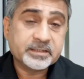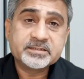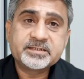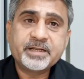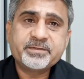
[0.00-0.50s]

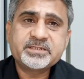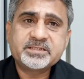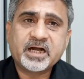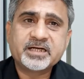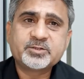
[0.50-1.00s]
Syllabus
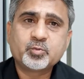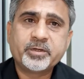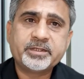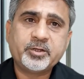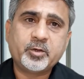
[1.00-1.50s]
starts
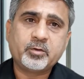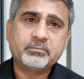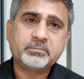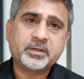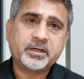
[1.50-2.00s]
with,
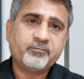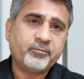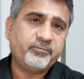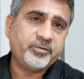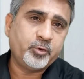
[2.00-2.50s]

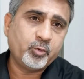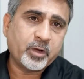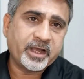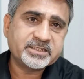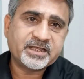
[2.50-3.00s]
you
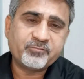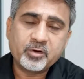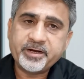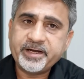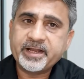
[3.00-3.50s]
guys have
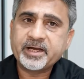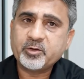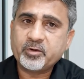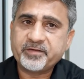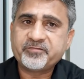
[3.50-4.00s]
already done
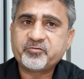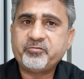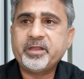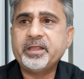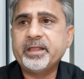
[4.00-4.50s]
your
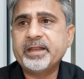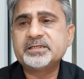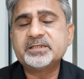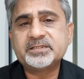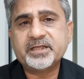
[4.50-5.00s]
F3. In
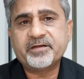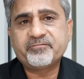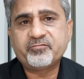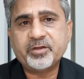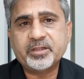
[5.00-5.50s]
ACCA
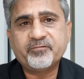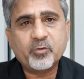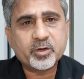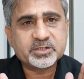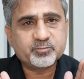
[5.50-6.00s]
F3, the
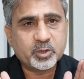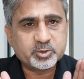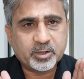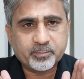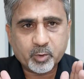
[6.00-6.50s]
focus
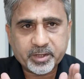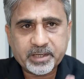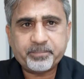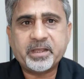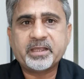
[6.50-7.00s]
was on
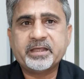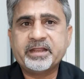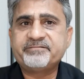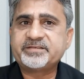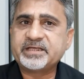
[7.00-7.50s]
bookkeeping. In
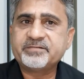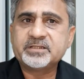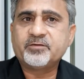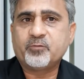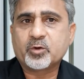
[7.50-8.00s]

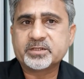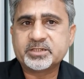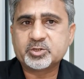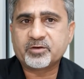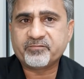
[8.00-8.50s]
F7, the focus
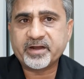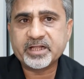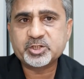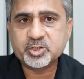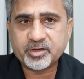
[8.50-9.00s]
is on
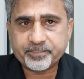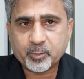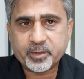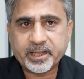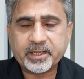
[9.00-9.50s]
financial
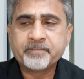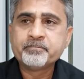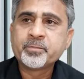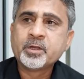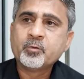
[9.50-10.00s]
reporting.
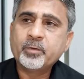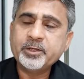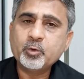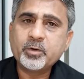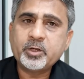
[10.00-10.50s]
When
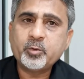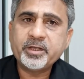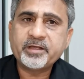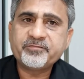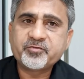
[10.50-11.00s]
you were
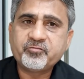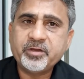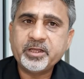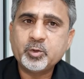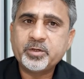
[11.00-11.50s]
doing
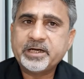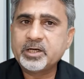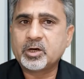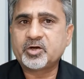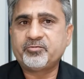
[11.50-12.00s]
F3, you did
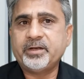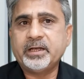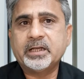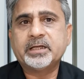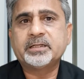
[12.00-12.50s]
not really
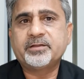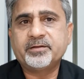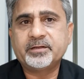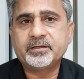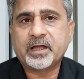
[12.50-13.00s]
learn
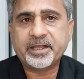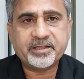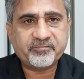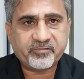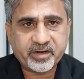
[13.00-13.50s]
the
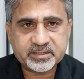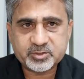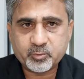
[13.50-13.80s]
IFRS.